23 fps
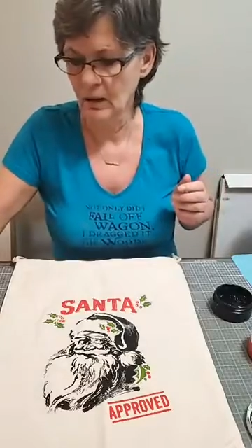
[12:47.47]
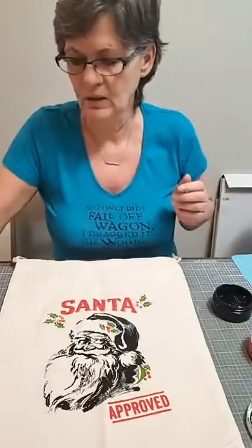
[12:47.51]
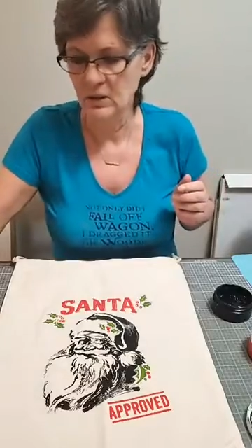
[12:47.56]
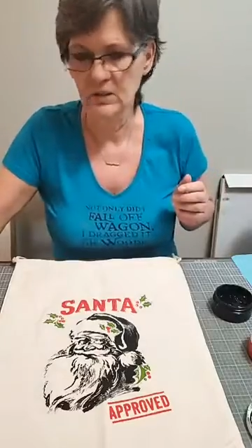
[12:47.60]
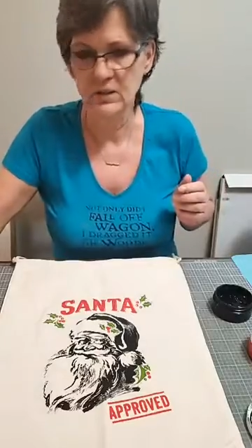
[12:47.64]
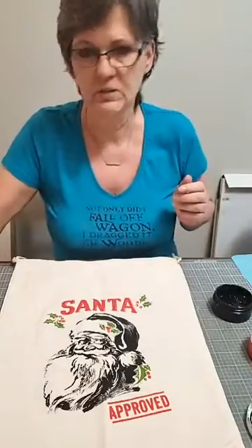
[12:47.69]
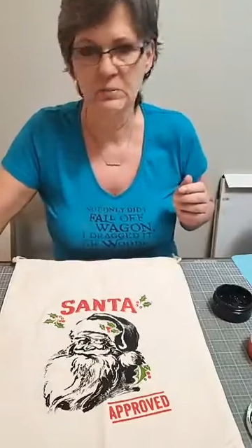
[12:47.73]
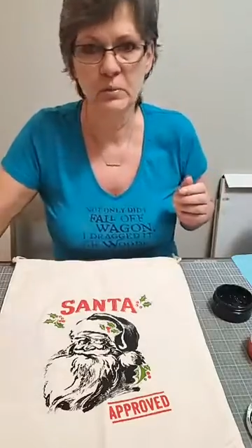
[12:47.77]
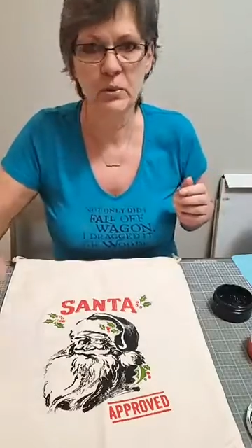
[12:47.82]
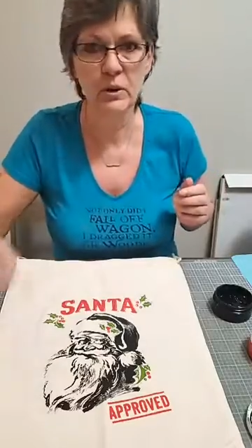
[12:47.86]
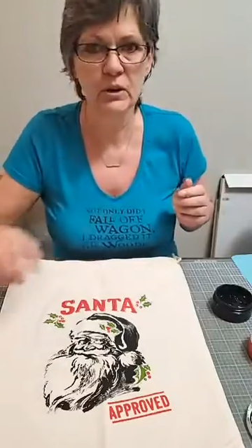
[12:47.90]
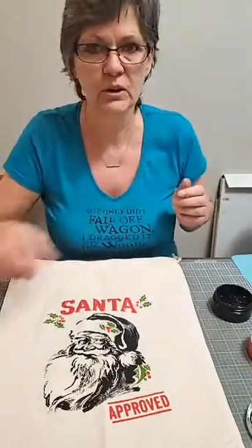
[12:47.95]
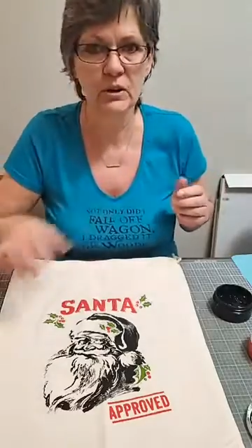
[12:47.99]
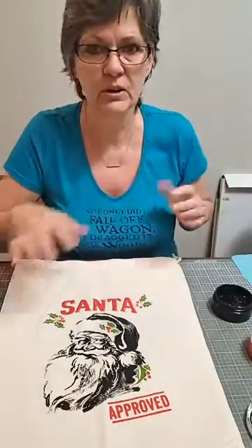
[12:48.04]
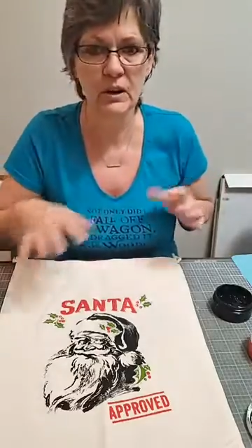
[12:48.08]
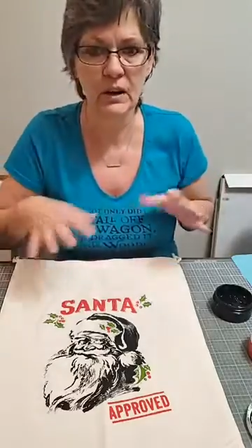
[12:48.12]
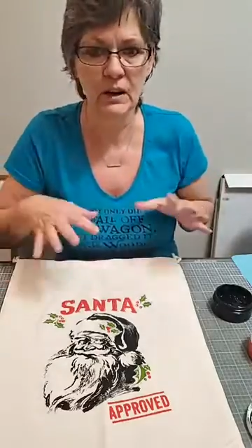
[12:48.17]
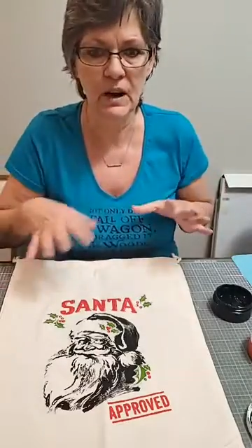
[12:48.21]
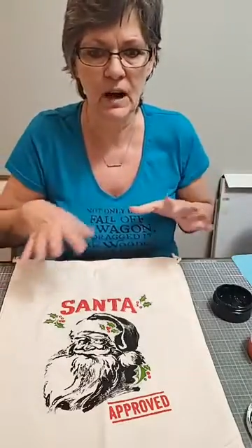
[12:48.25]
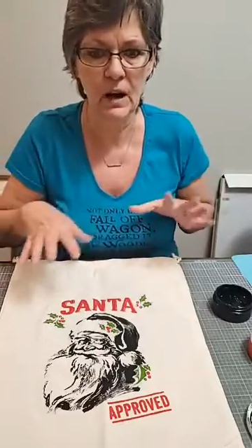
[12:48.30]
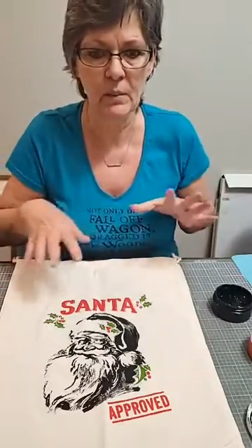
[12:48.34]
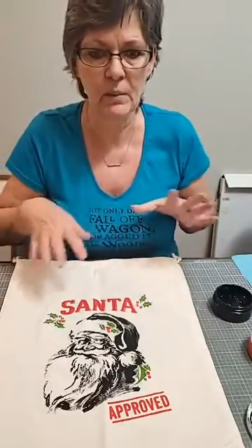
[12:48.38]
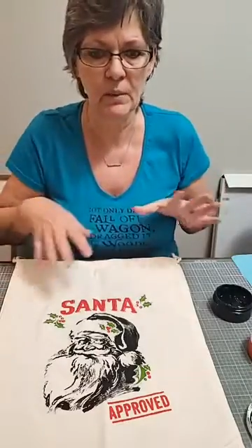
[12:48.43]
Just put
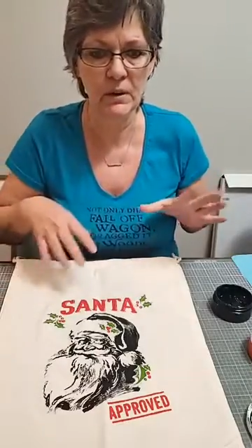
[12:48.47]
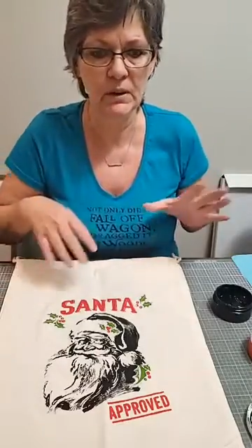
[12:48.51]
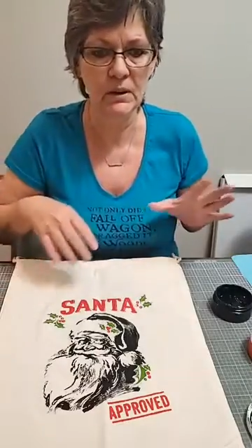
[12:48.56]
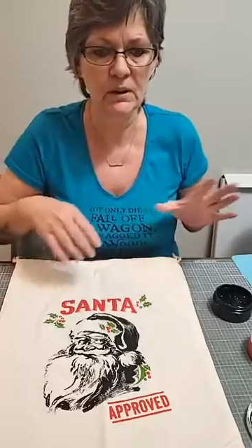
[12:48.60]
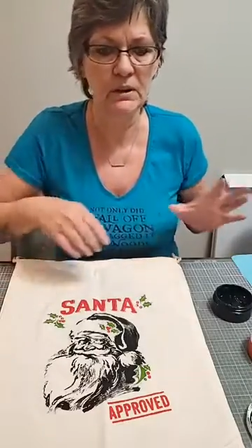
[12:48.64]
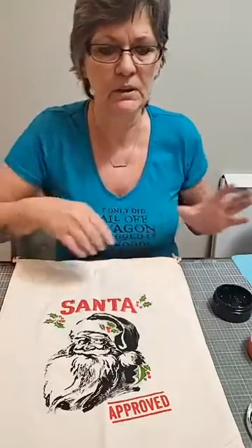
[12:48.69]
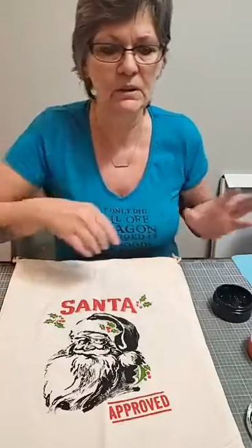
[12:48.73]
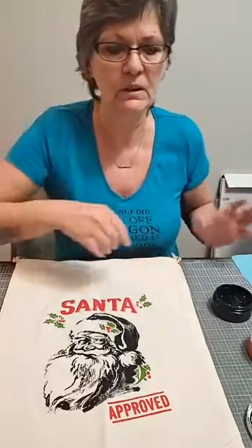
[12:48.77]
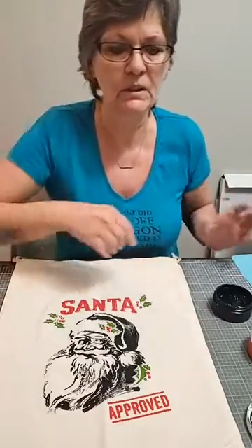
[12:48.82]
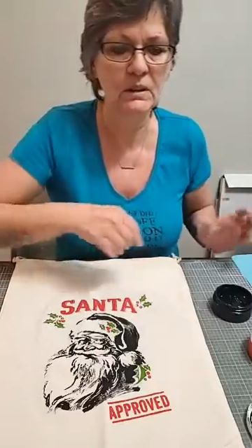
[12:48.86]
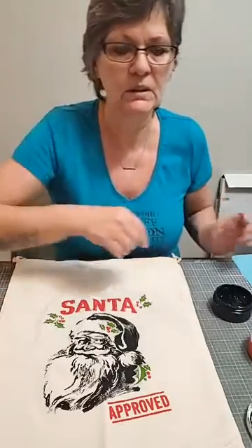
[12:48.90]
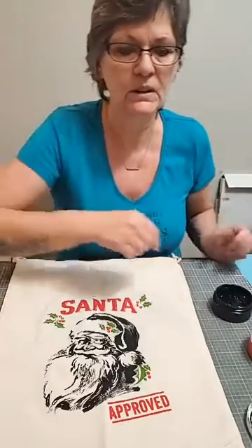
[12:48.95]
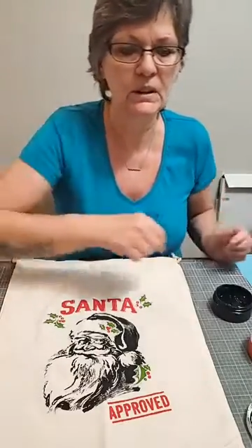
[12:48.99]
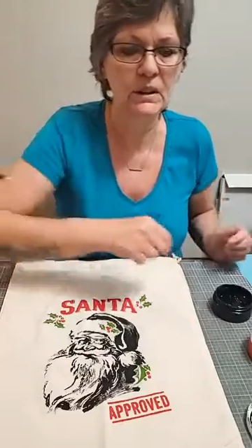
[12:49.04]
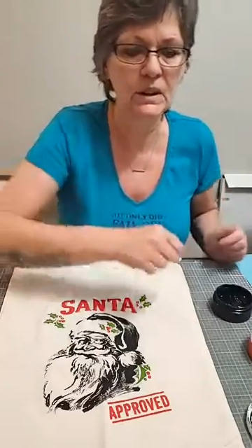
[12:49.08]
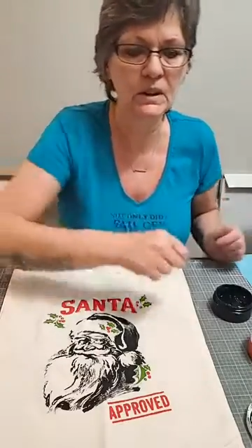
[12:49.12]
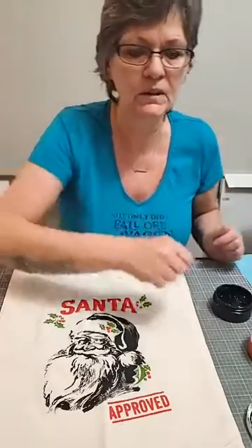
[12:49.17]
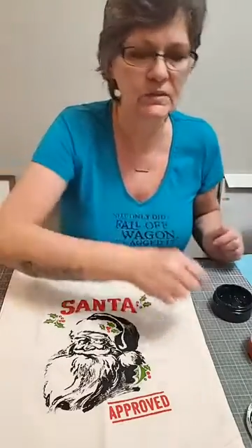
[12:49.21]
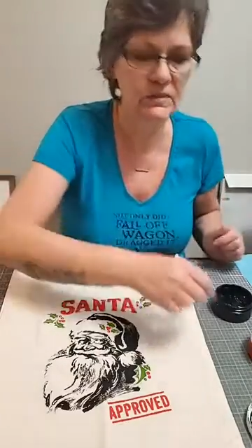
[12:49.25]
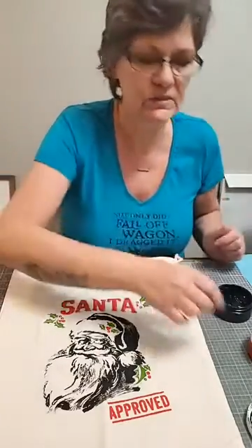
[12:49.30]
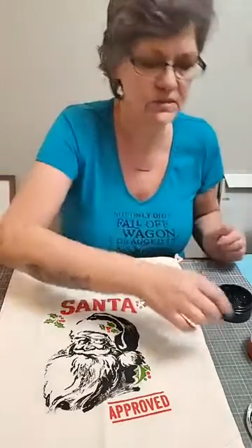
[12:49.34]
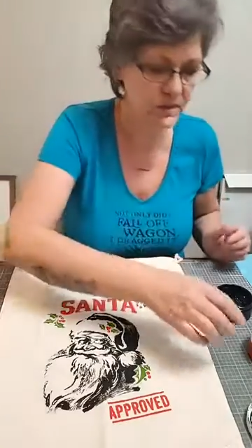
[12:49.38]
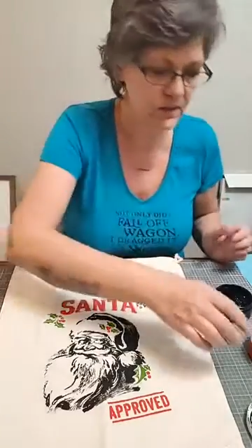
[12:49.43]
a couple of little
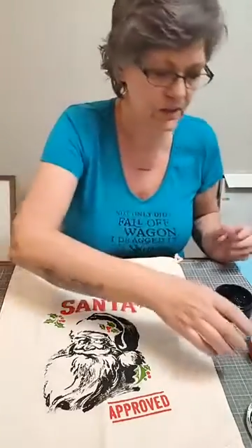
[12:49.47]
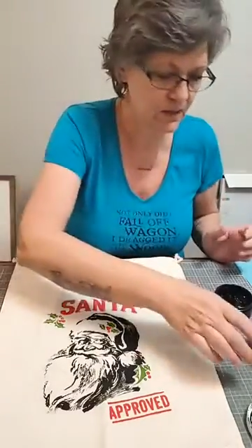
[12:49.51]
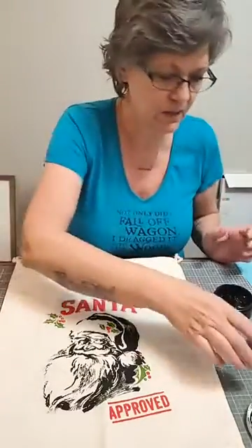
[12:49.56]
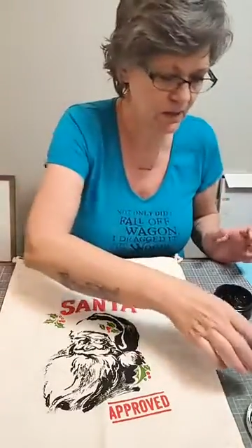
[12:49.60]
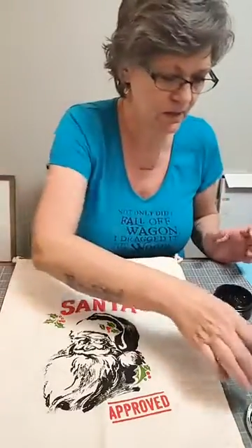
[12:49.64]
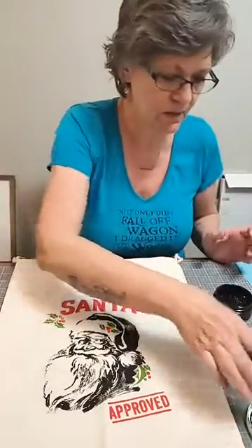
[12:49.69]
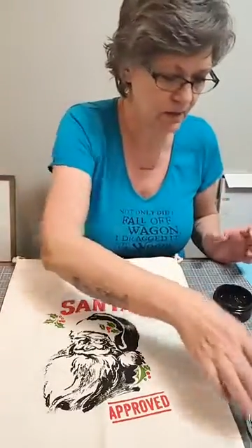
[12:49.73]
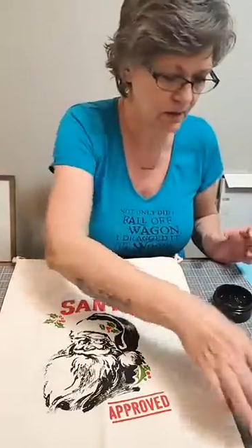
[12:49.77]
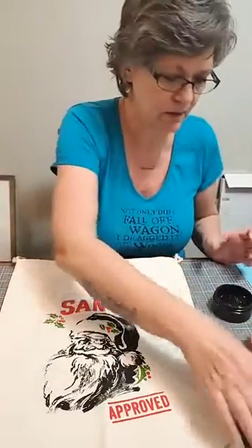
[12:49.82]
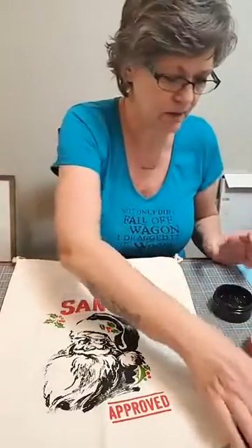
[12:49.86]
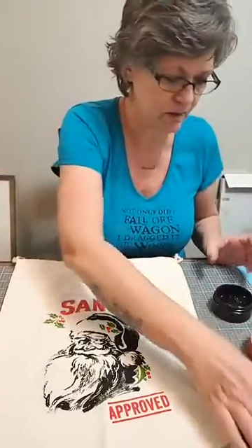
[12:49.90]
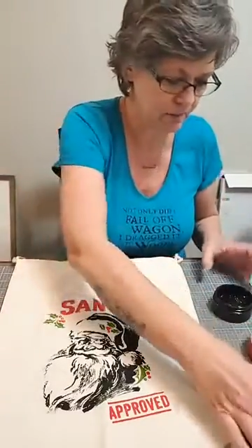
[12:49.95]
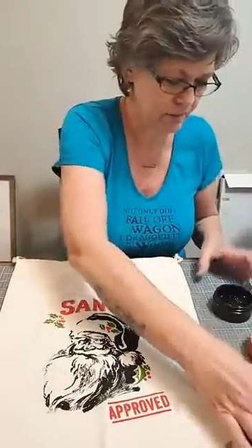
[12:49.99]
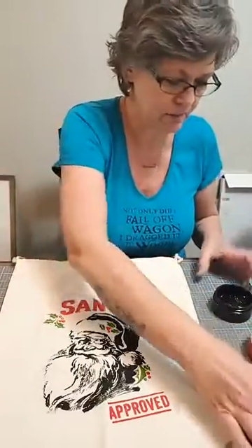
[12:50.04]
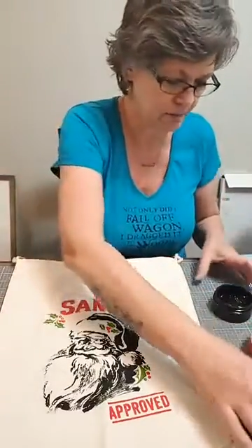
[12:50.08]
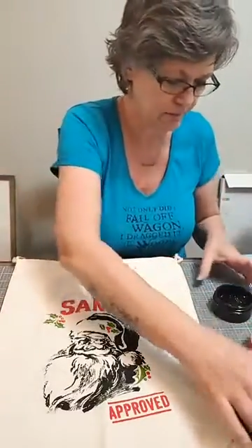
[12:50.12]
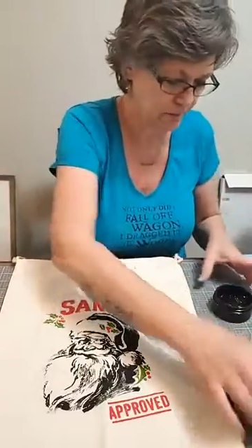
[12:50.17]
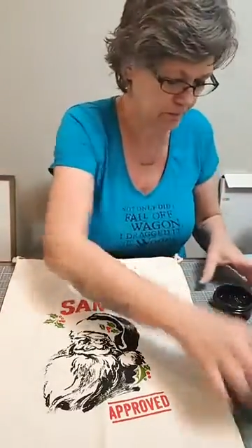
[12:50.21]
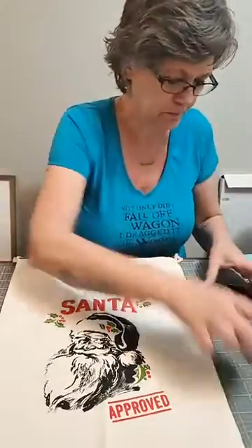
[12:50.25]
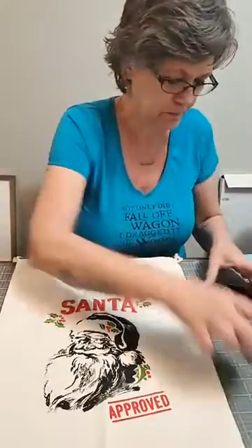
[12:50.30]
gifts in there.